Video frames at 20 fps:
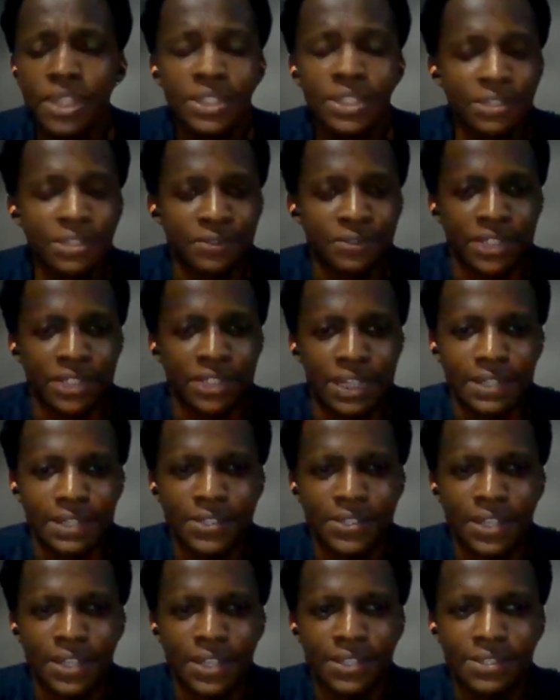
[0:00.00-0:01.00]
different data
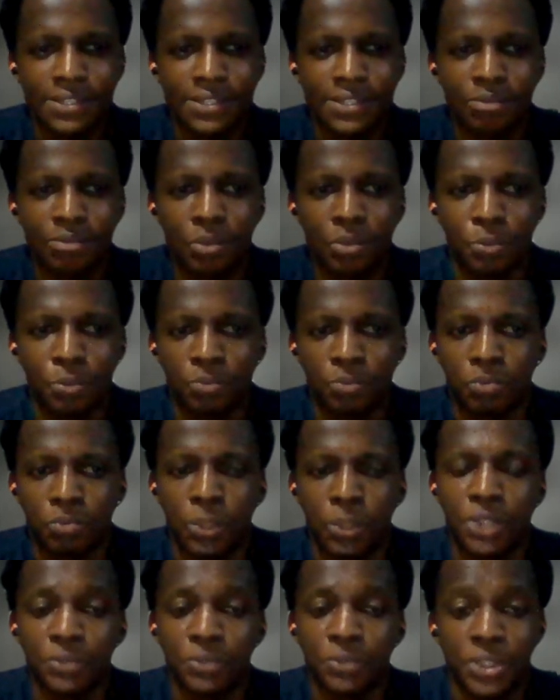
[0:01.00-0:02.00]
sets,
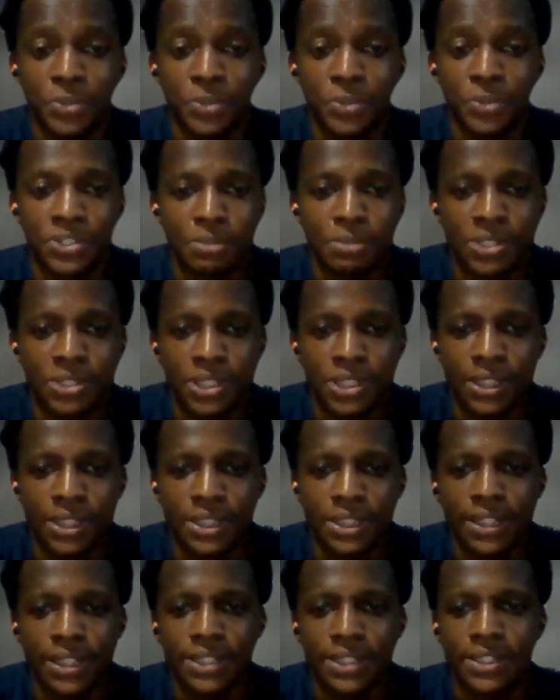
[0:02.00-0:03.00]
one of which was the Mozilla
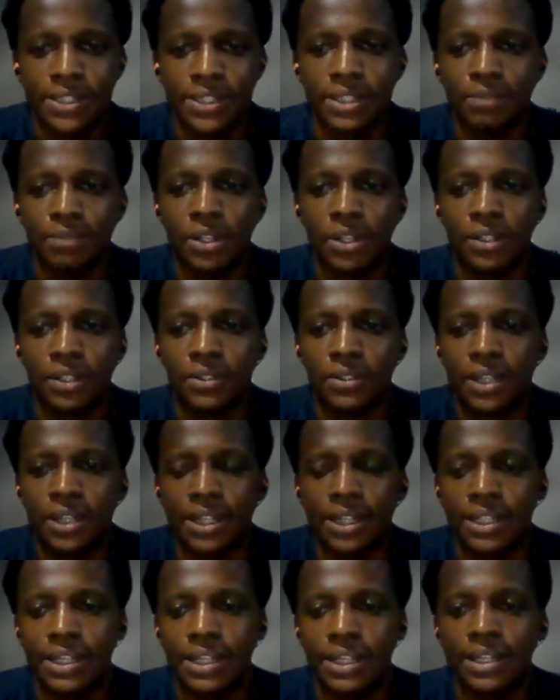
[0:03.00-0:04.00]
data set on
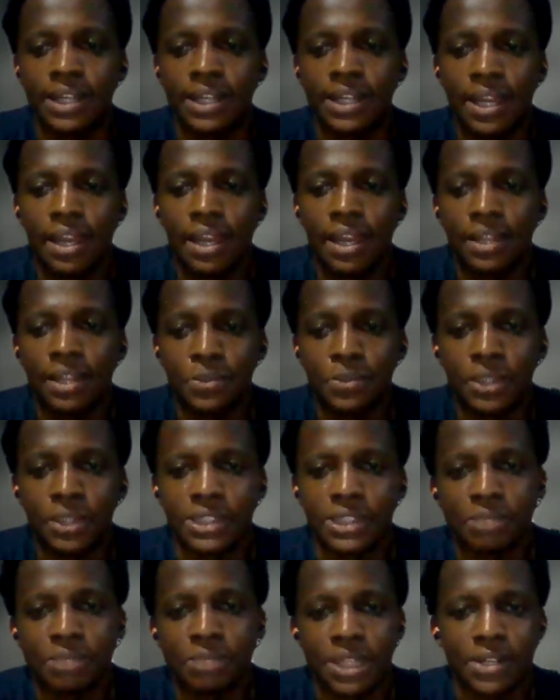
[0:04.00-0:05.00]
Luganda, as well
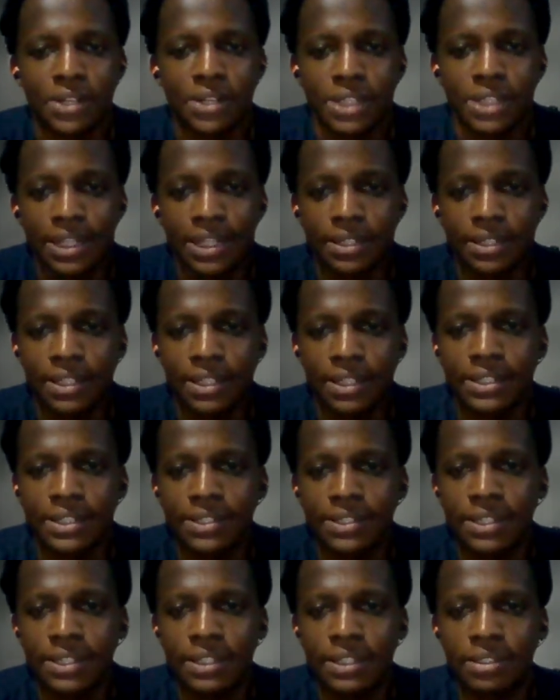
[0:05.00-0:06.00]
as the Makera data
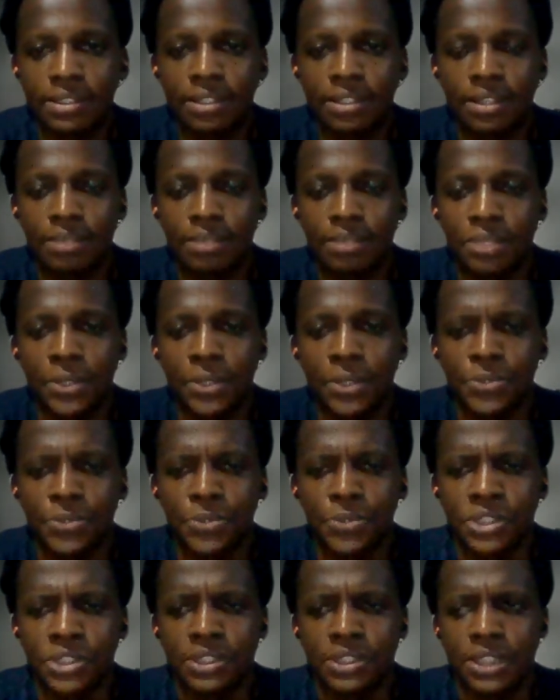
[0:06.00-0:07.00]
set that was
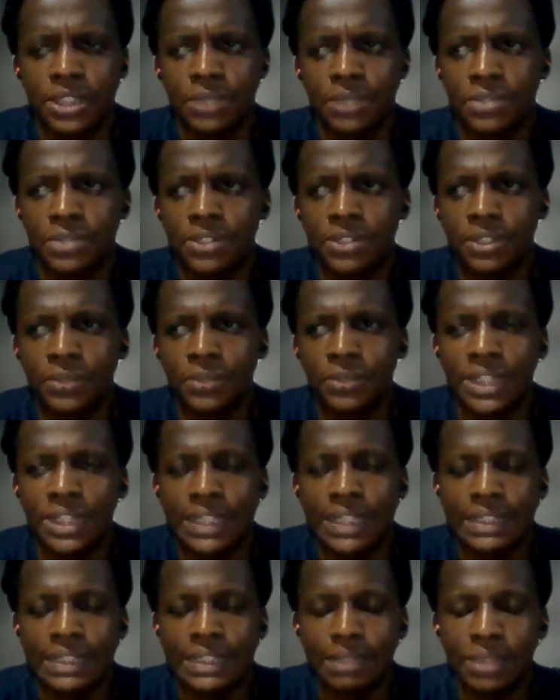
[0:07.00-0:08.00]
recently
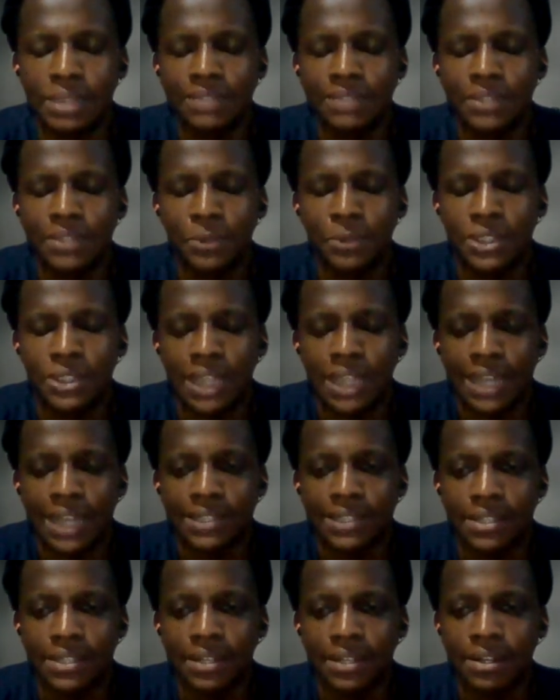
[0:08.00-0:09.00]
released, I believe it was
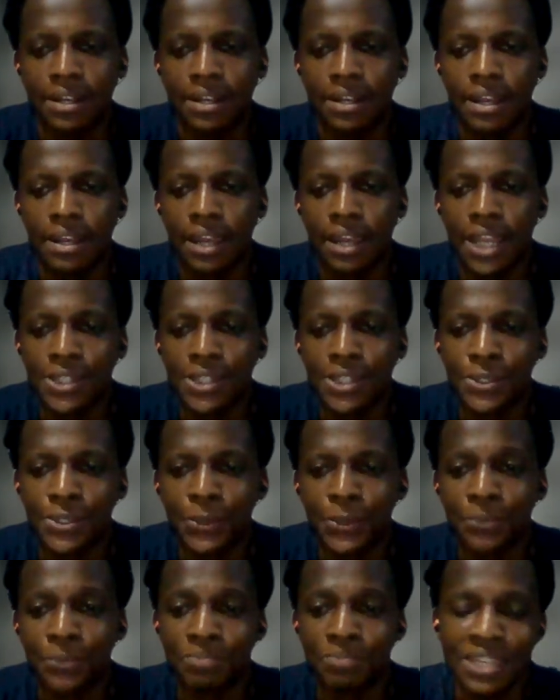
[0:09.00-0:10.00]
last year. And
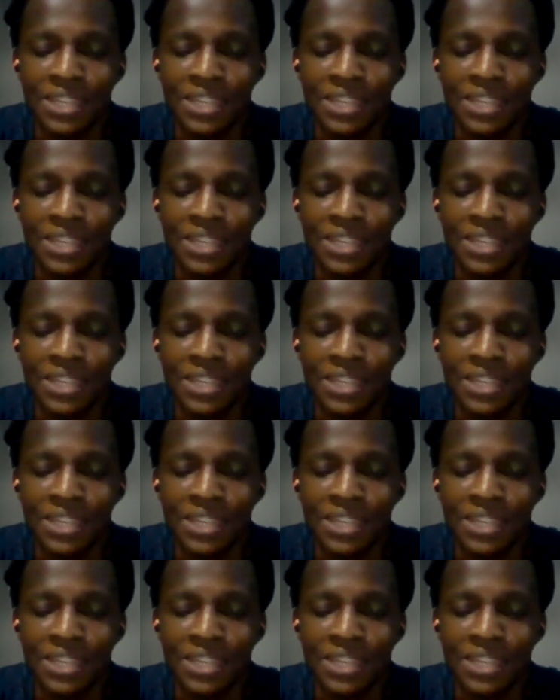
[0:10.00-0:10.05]
so